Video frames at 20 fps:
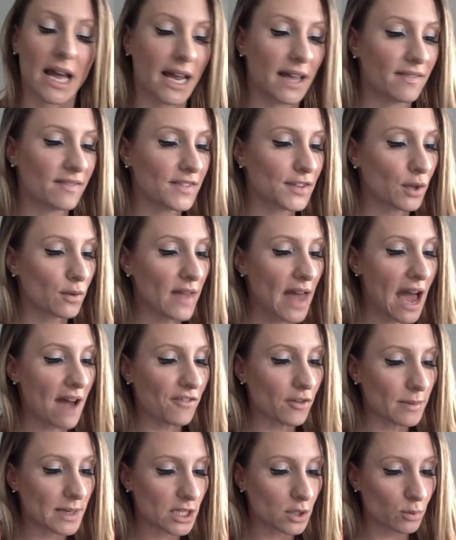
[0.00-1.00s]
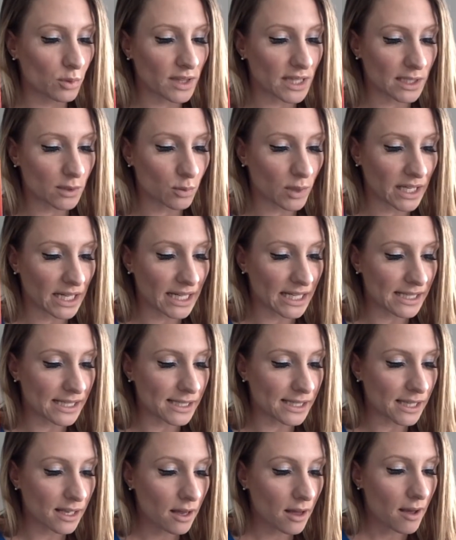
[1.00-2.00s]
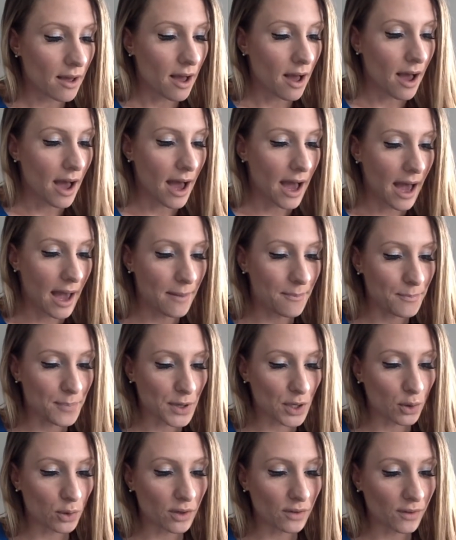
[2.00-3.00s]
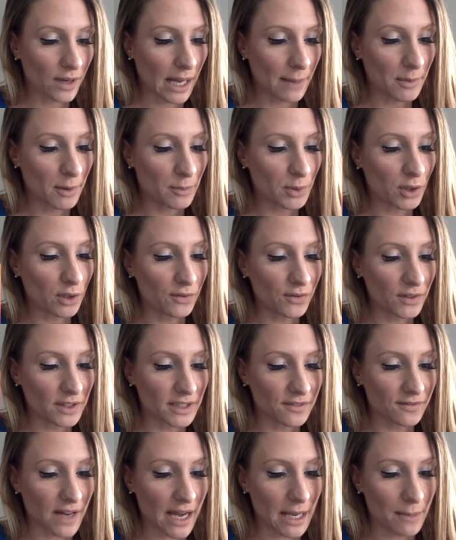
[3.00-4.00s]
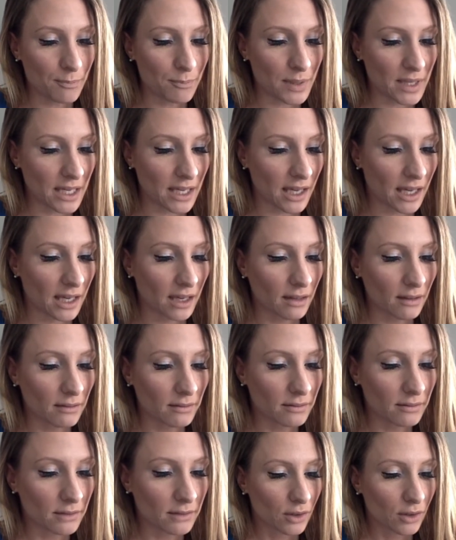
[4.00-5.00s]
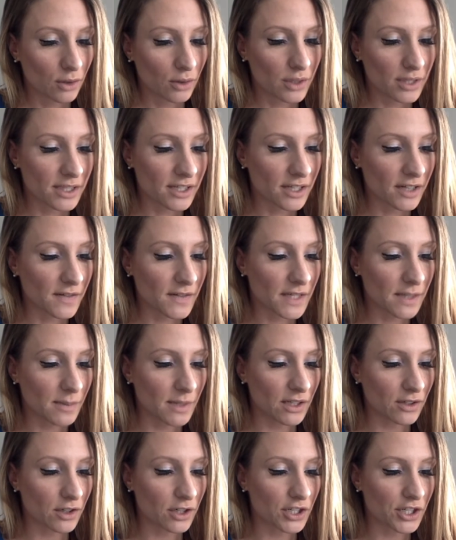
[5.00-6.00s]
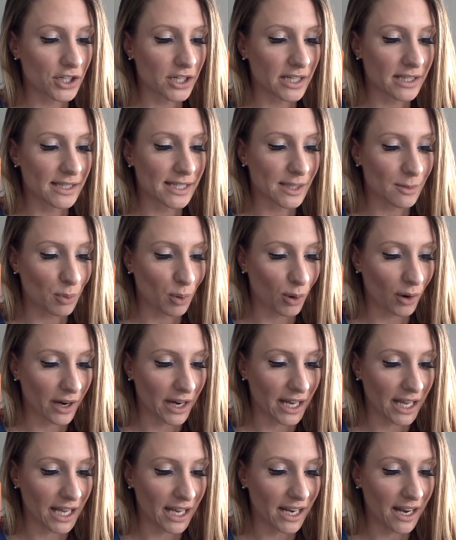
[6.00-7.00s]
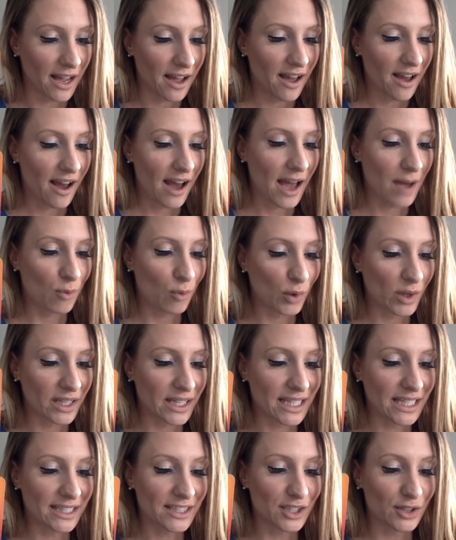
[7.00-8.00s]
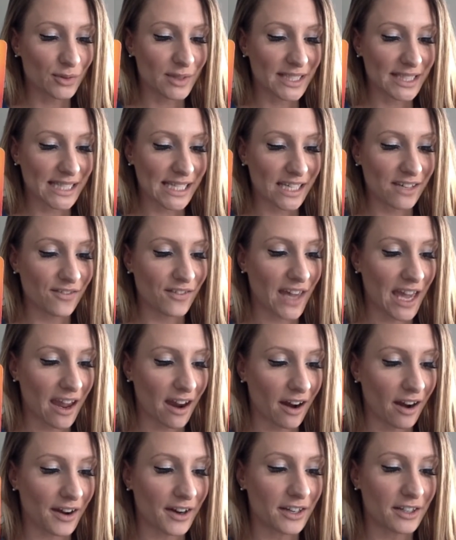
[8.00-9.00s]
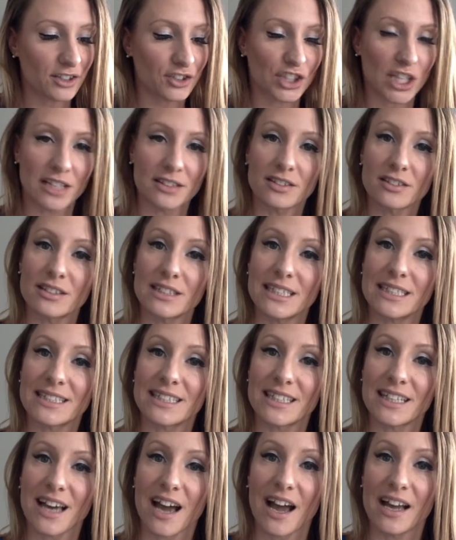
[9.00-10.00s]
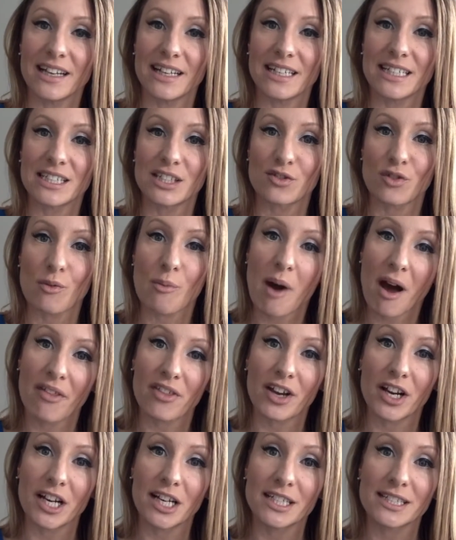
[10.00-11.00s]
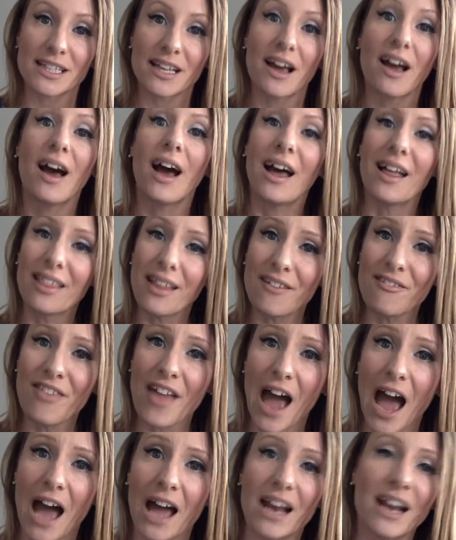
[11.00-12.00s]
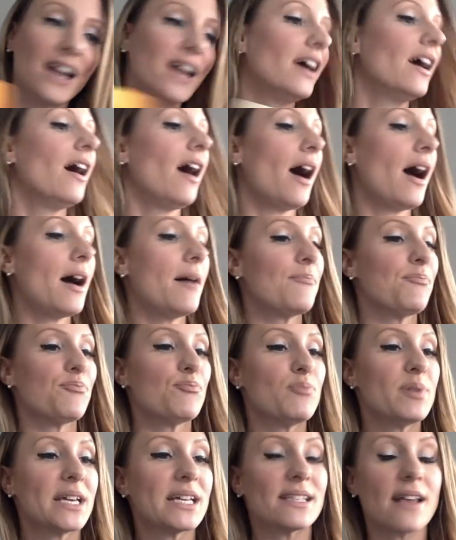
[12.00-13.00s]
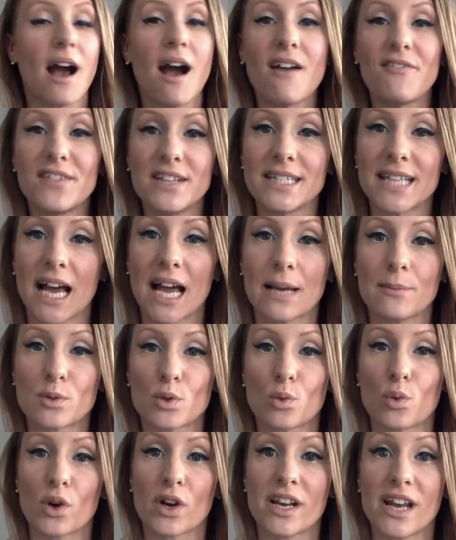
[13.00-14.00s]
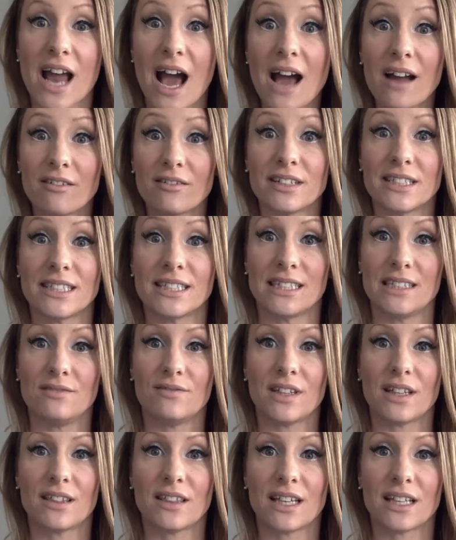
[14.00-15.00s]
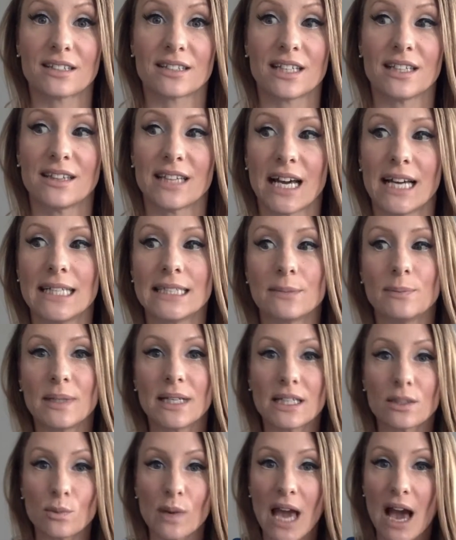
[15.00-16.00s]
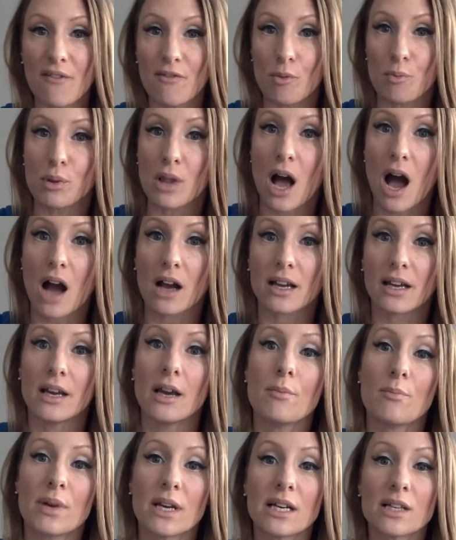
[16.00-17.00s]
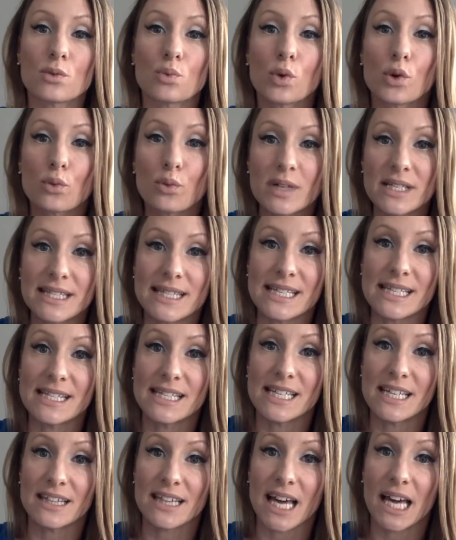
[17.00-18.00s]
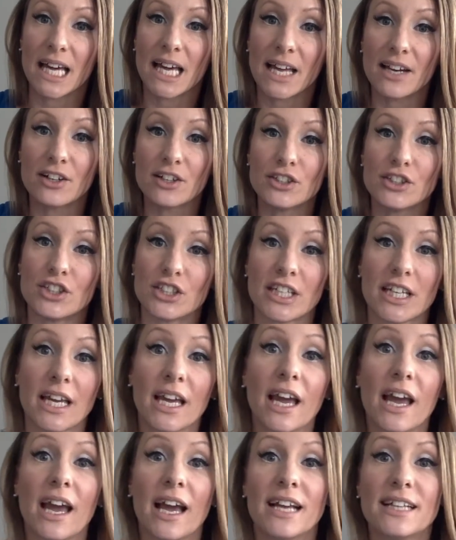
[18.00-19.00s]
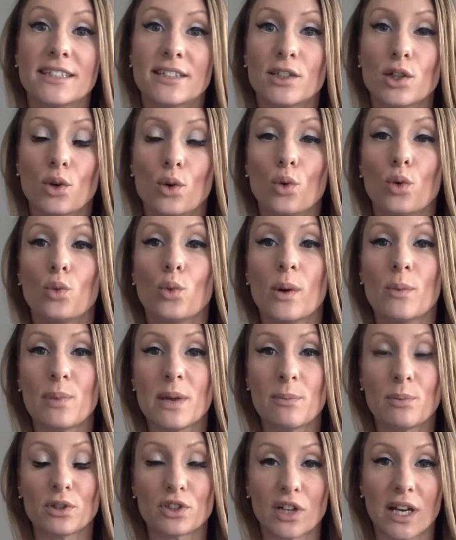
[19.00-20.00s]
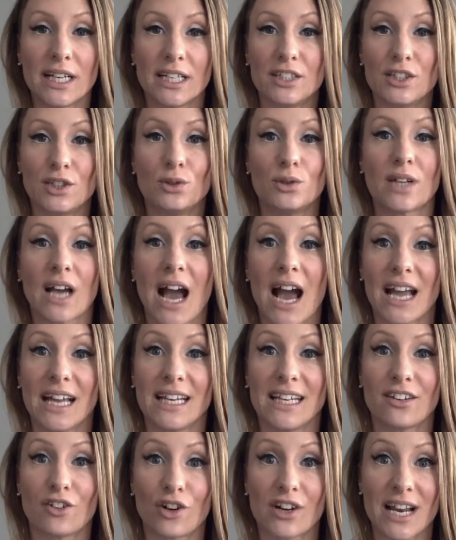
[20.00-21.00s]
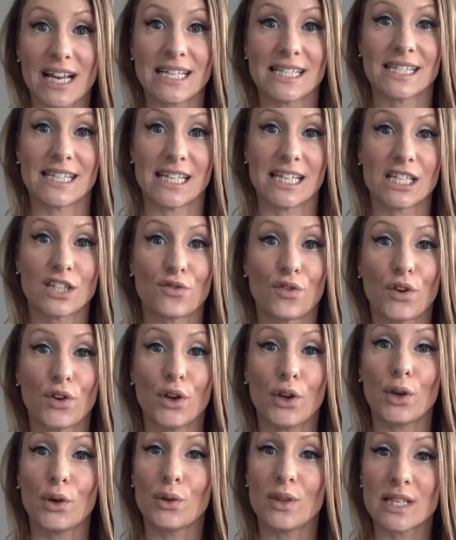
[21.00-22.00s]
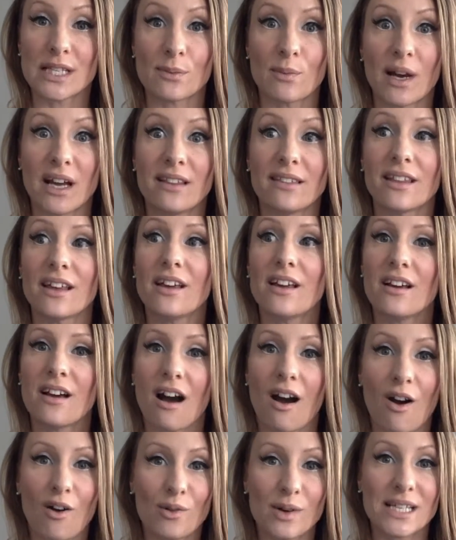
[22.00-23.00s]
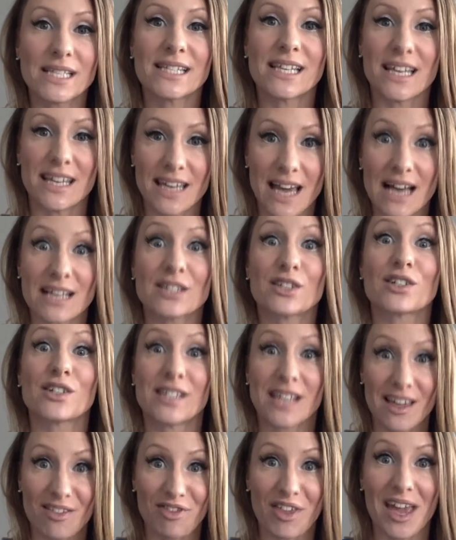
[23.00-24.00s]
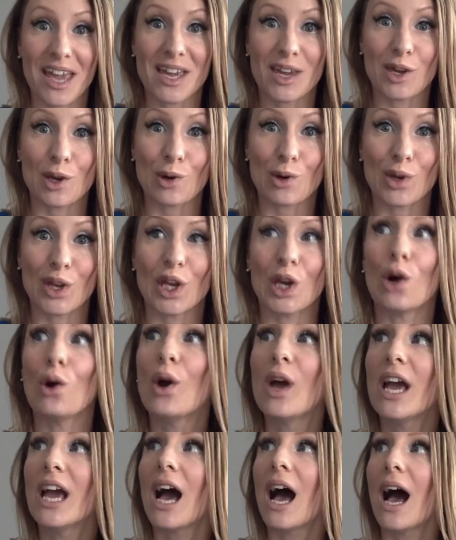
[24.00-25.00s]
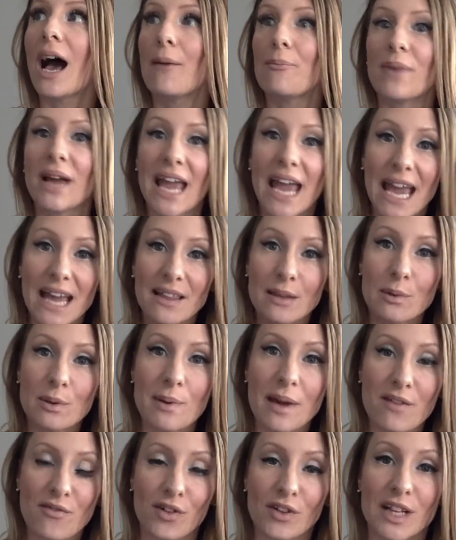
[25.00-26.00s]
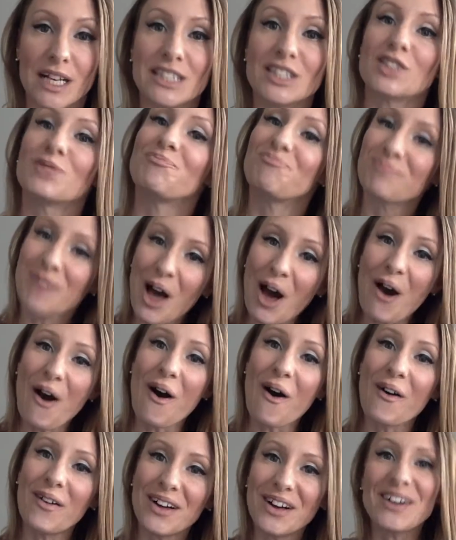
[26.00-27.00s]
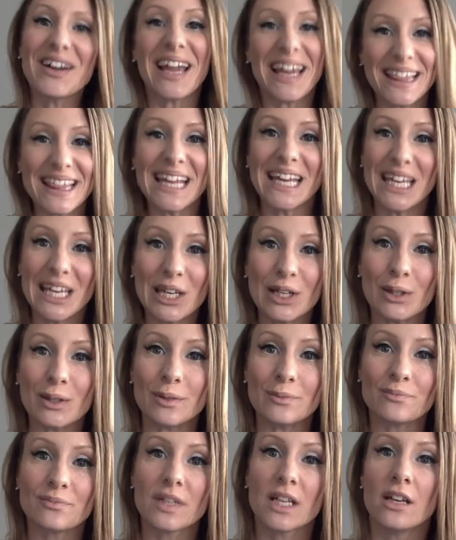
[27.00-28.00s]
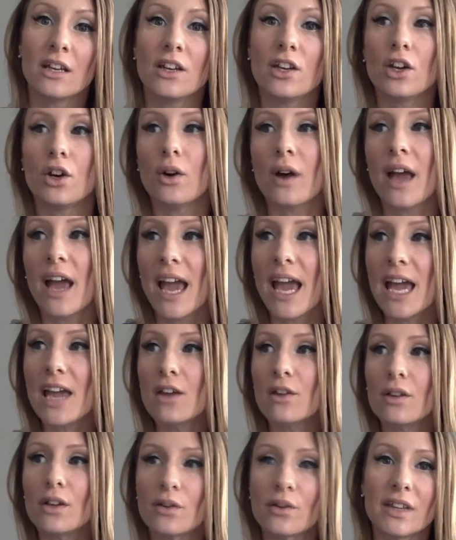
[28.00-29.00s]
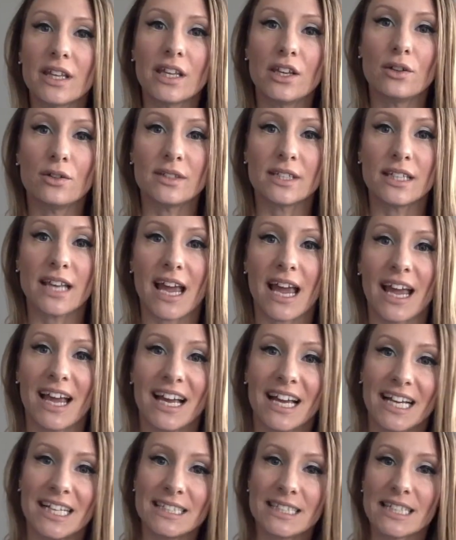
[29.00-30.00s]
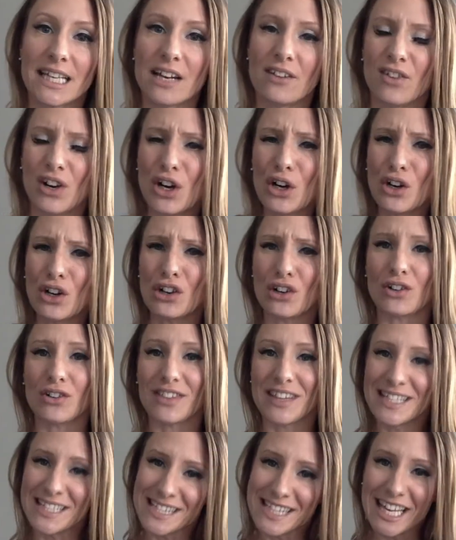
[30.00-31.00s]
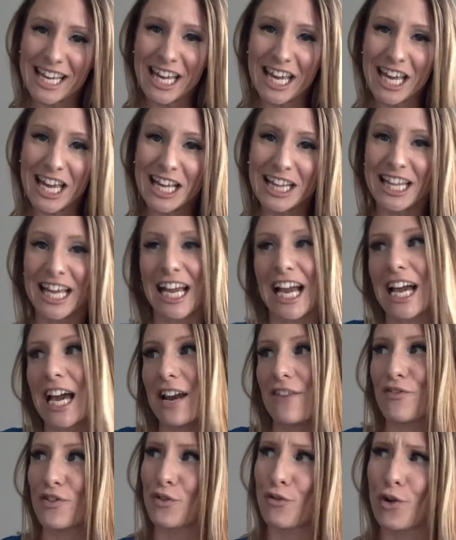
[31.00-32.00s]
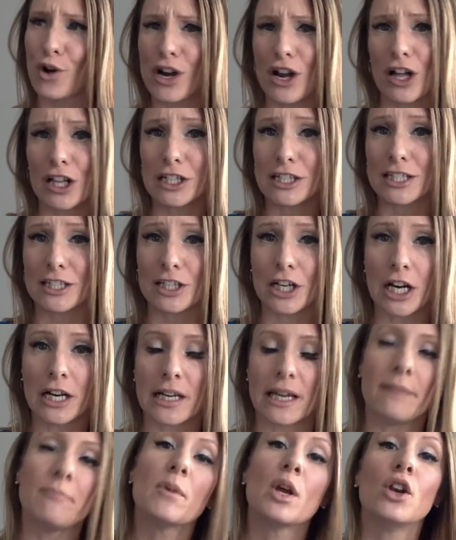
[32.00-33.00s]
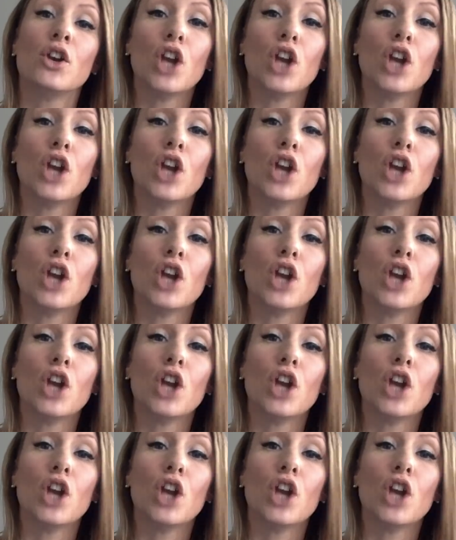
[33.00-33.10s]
And so the affirmation with this one is, I'm a beautiful divine being who deserves to be nurtured and supported. I'm willing to receive care, gentleness, and kindness from others. I love that. Because oftentimes when we're not receiving things like that, it's because we have a block, because we're resisting that energy. And so when people try to do kind or nice things for you this month, always say yes or say thank you, you know? Hey, let me pay for lunch. Oh, okay, thank you. You know, hey, you look really cute today. Instead of, oh, this thing, like I got it for $4 at Target.